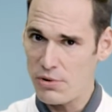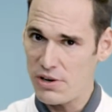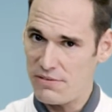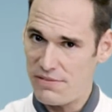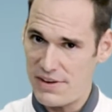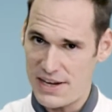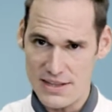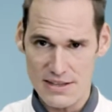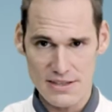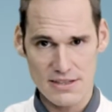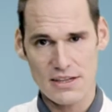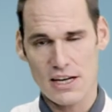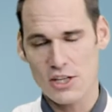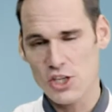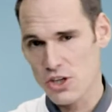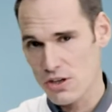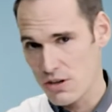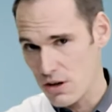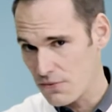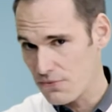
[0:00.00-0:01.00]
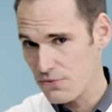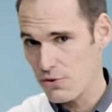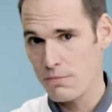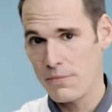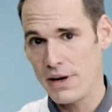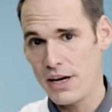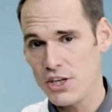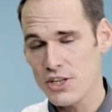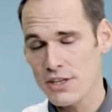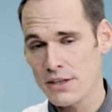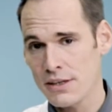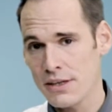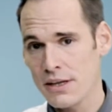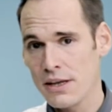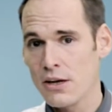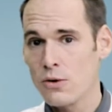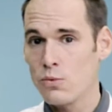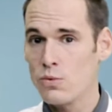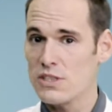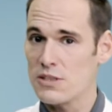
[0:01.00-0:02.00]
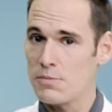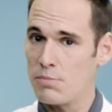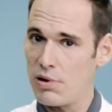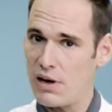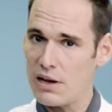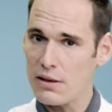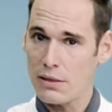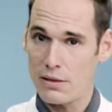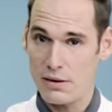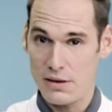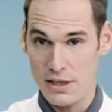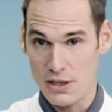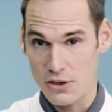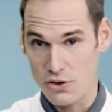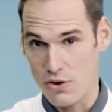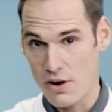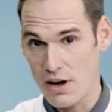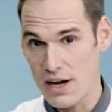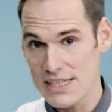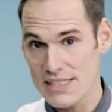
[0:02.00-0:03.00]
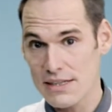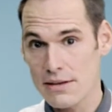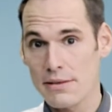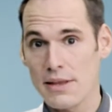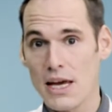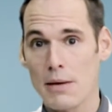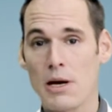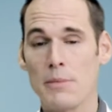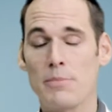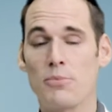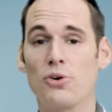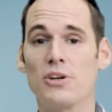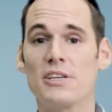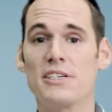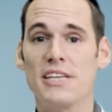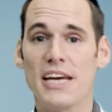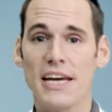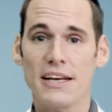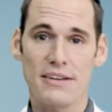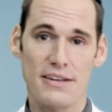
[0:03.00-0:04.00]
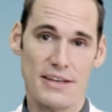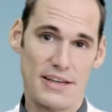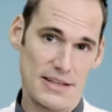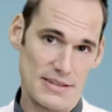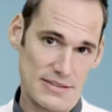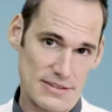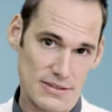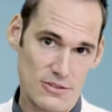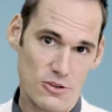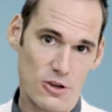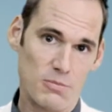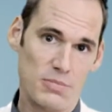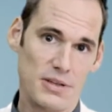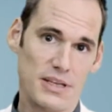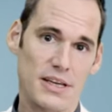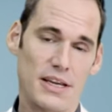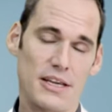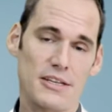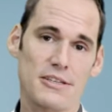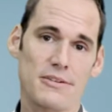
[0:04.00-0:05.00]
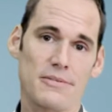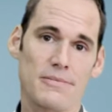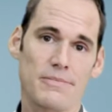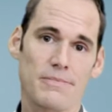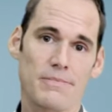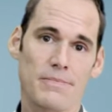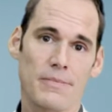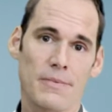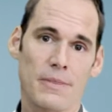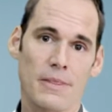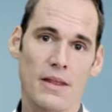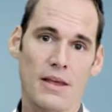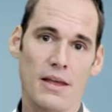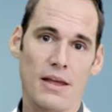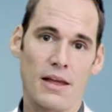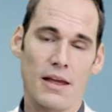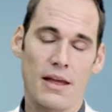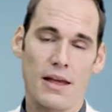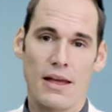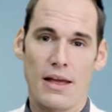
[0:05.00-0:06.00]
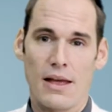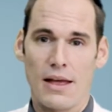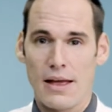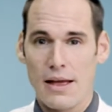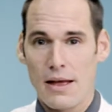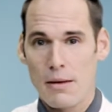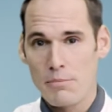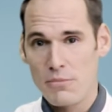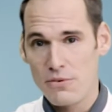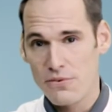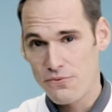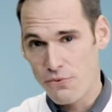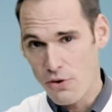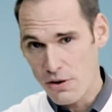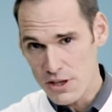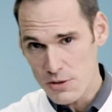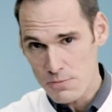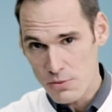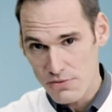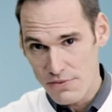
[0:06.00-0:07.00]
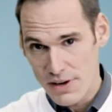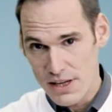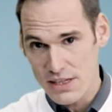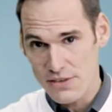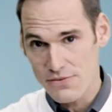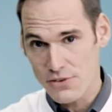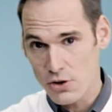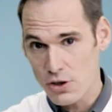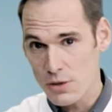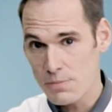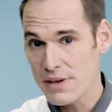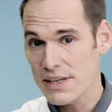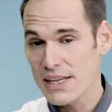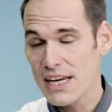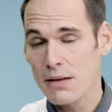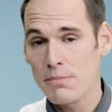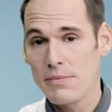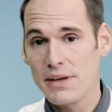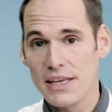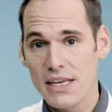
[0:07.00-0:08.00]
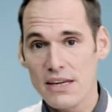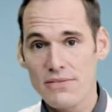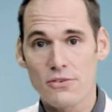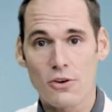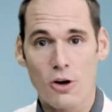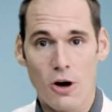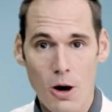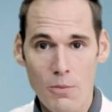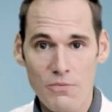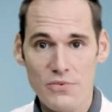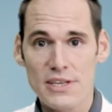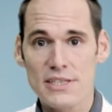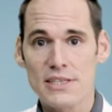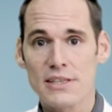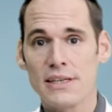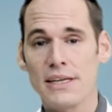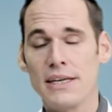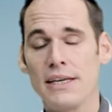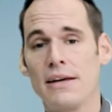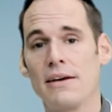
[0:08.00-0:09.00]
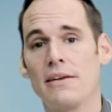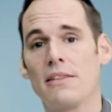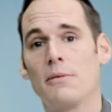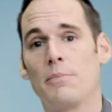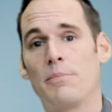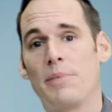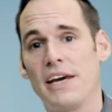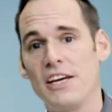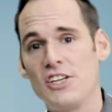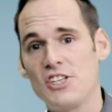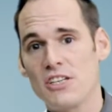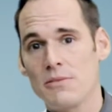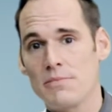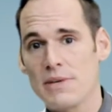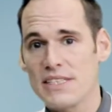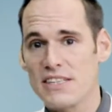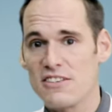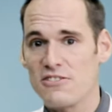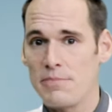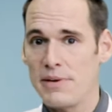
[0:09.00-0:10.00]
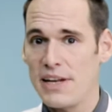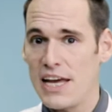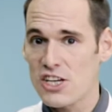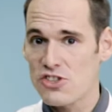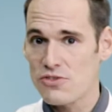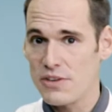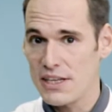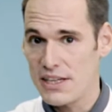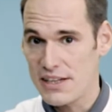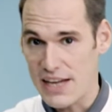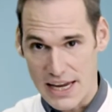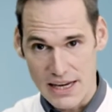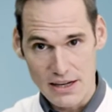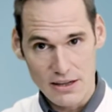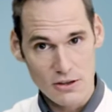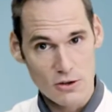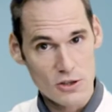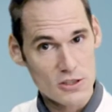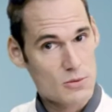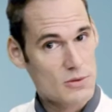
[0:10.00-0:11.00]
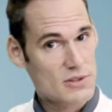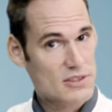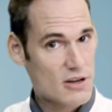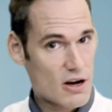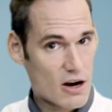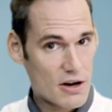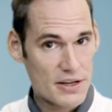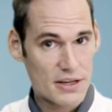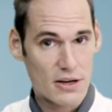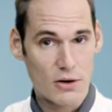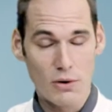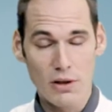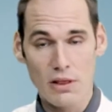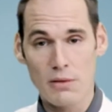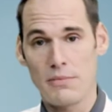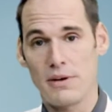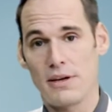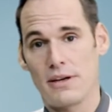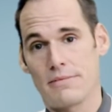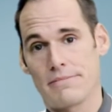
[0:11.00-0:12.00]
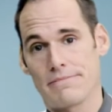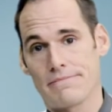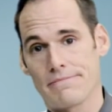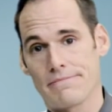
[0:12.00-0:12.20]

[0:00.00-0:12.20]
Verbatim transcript: prevent such clot formation with blood thinning drugs and thereby protect against this complication. Before this preventive treatment can be given, obviously, the patient must have been actually diagnosed with cardiac arrhythmia.